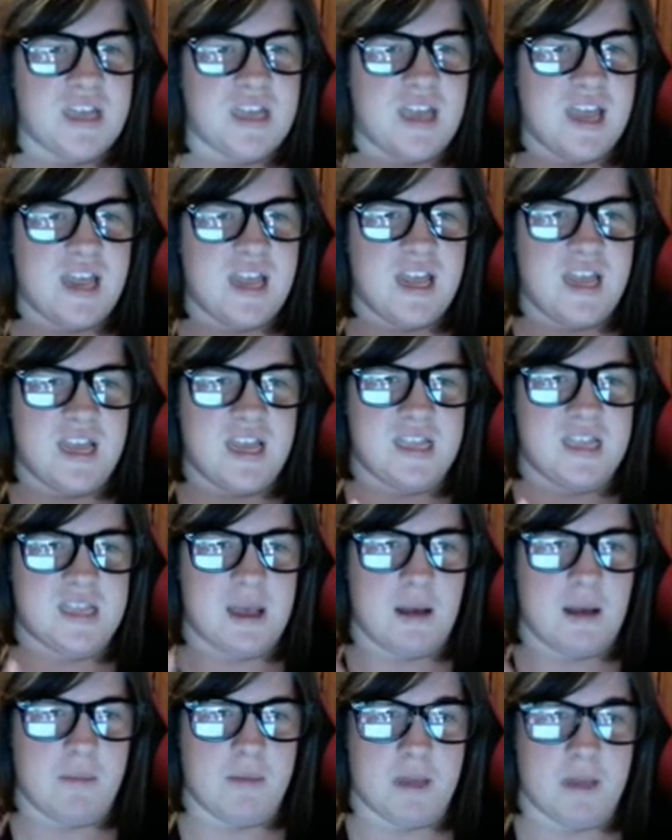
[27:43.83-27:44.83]
get his
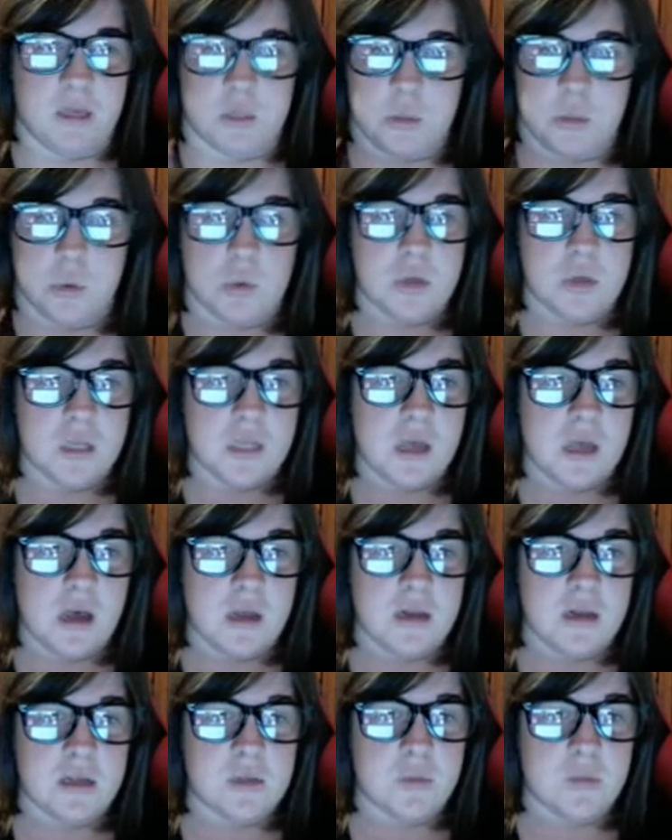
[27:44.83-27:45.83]
dual
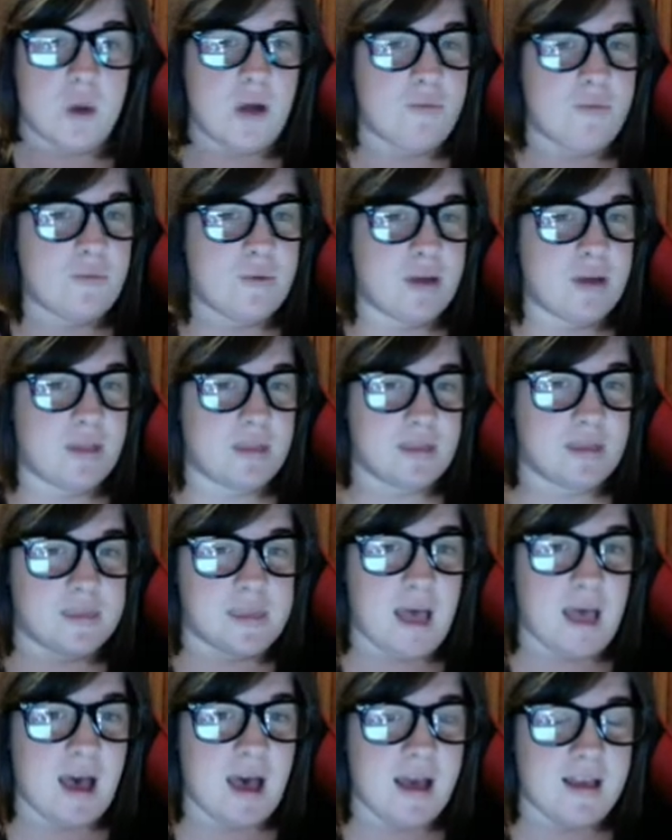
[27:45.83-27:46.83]
katanas, Brock will get the
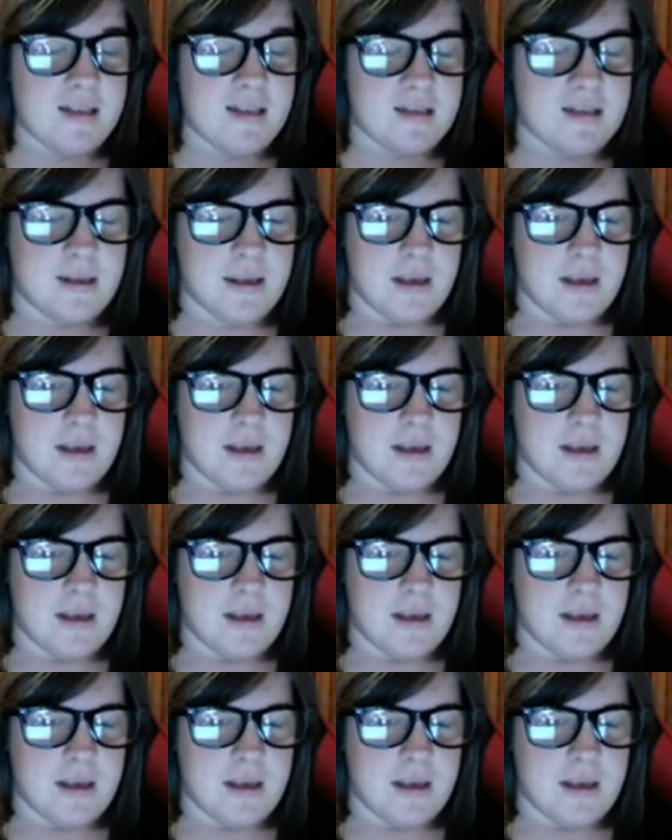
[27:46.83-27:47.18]
size,